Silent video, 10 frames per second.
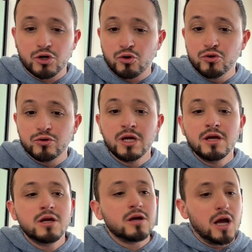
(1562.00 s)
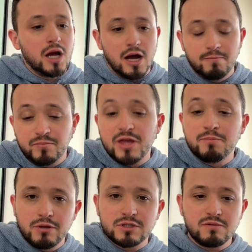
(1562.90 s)
to recruit. They
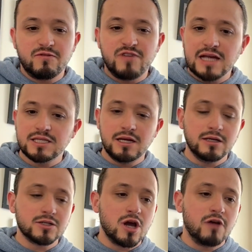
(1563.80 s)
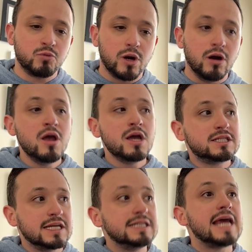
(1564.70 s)
built some fascinating software.
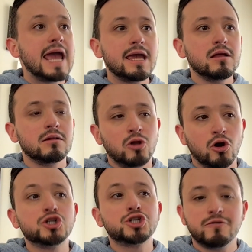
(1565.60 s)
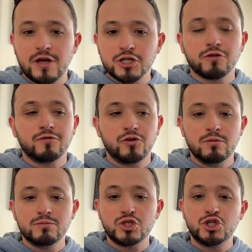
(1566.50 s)
Today, larger venture
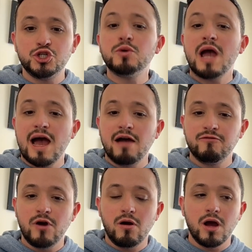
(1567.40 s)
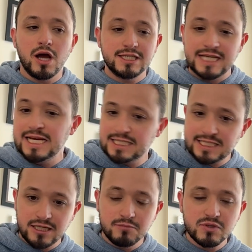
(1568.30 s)
firms do have data
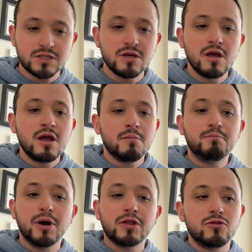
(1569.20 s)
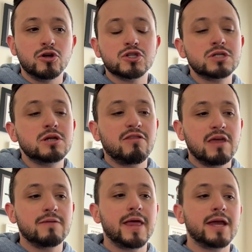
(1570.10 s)
teams, but there's
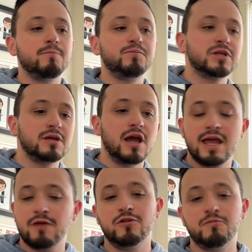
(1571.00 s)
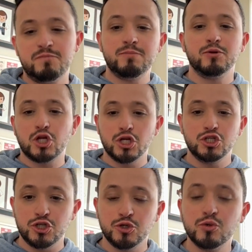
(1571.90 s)
nothing that a handful of people
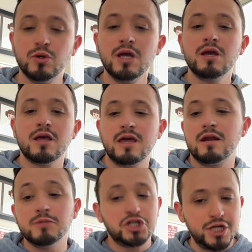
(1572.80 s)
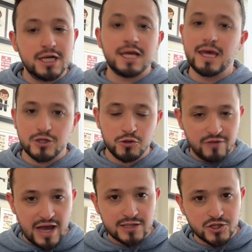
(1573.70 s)
can do that a machine can't do
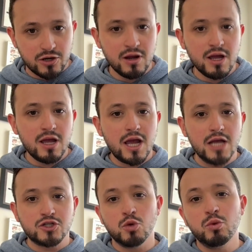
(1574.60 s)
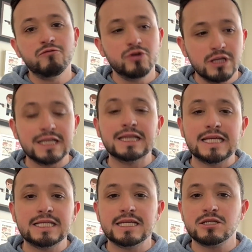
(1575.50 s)
faster. And so we've really
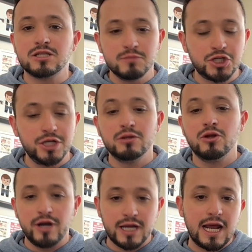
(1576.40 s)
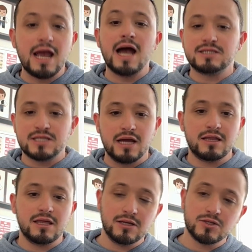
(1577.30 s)
leaned into the machine learning and AI side
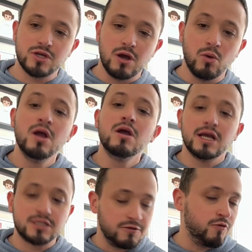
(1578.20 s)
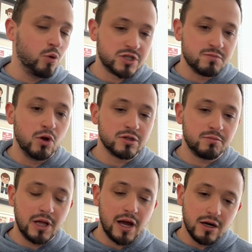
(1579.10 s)
of things. So it's a force
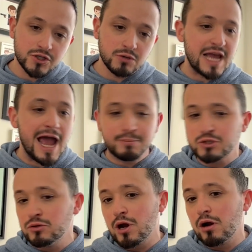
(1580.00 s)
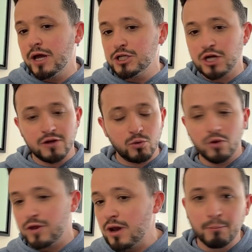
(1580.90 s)
multiplier. So it's absolutely our edge. I think
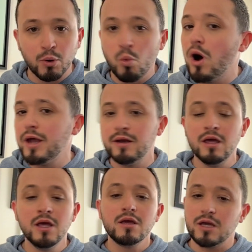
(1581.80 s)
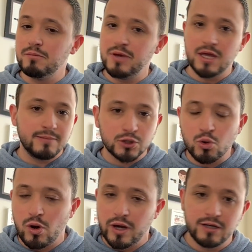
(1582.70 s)
we're the number one in being able to
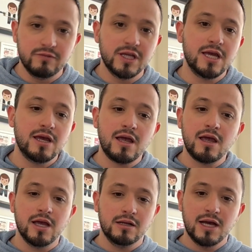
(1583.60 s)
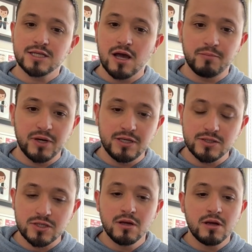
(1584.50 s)
quantitatively analyze
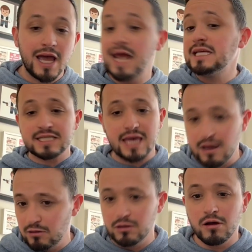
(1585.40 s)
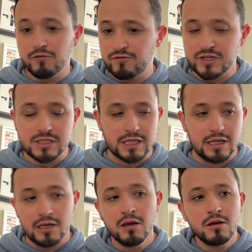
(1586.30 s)
companies at any scale of
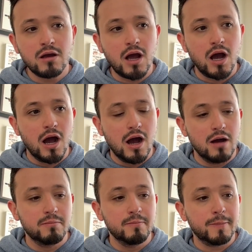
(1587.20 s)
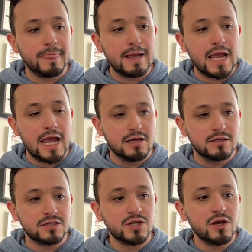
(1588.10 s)
VC.
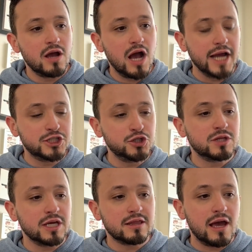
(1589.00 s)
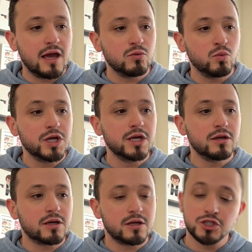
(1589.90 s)
And I do think that
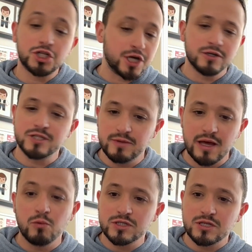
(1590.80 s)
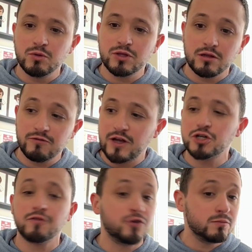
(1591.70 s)
we can share some of that wisdom with other
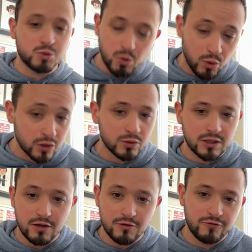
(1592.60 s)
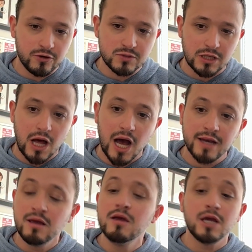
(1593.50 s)
venture firms. We work with other firms a
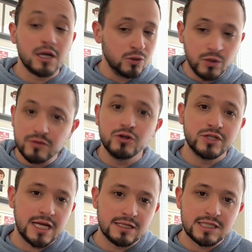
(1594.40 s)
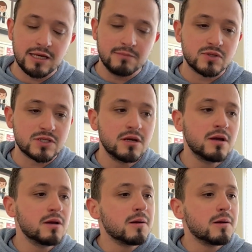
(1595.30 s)
lot, including their data teams.